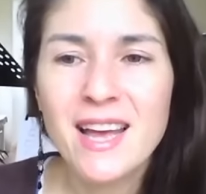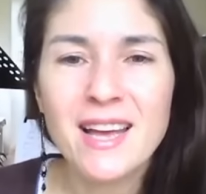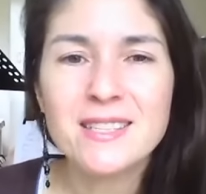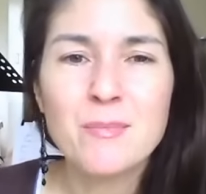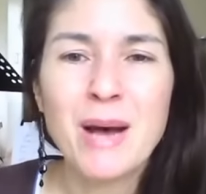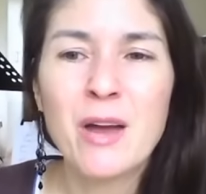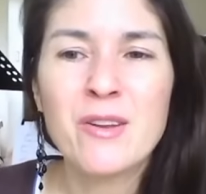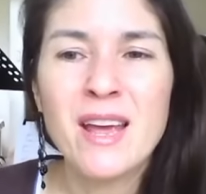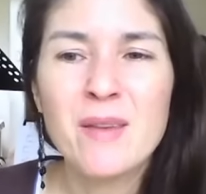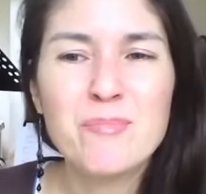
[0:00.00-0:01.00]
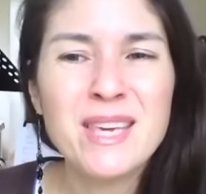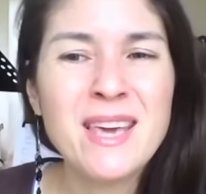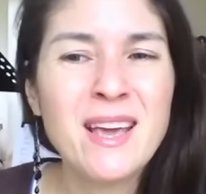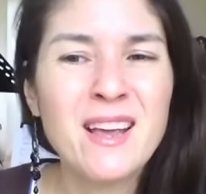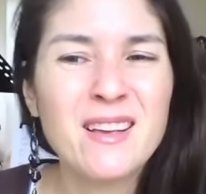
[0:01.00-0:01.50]
It's about
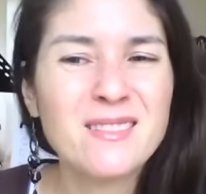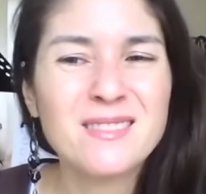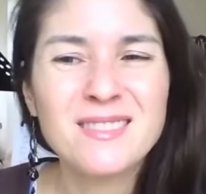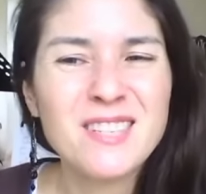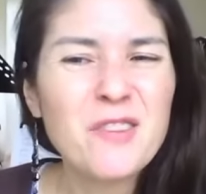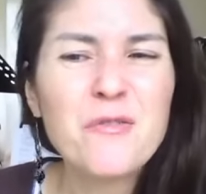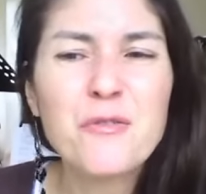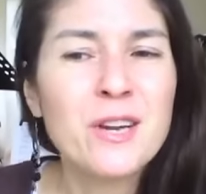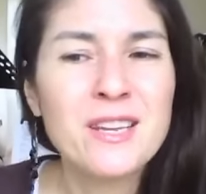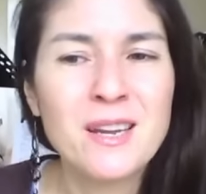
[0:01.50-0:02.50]
being different